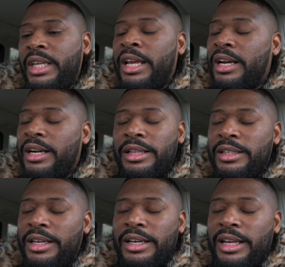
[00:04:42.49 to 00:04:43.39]
And another
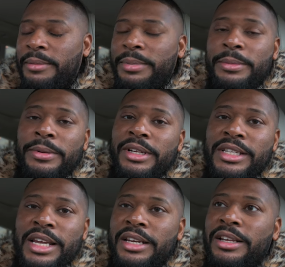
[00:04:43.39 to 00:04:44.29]
thing that people are
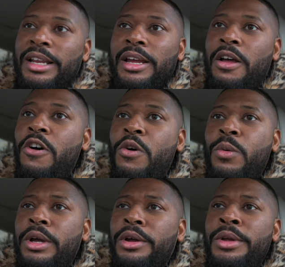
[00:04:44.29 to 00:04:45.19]
saying, they're like, oh,
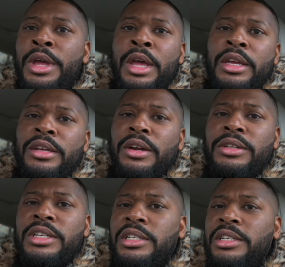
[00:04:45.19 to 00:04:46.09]
well, you know,
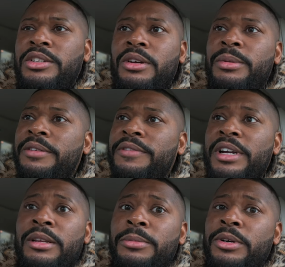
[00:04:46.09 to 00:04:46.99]
since it's going to be
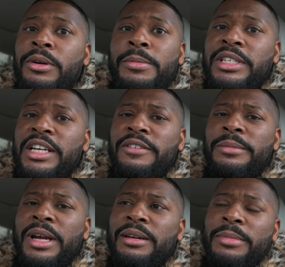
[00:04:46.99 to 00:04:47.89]
available to almost
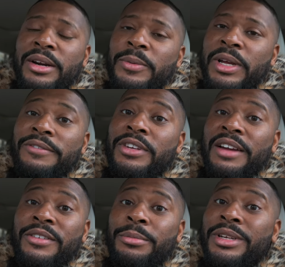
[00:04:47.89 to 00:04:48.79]
everybody, by the way, if you
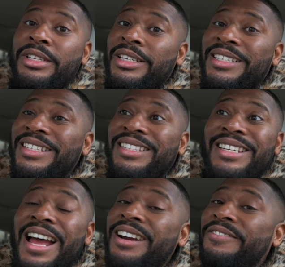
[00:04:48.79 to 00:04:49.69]
have a business, it's
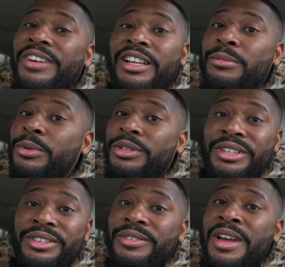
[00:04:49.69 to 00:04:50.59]
not available
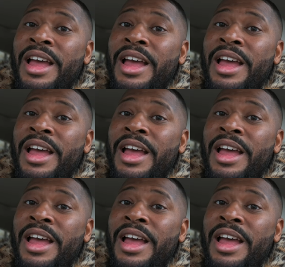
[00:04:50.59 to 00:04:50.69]
to you.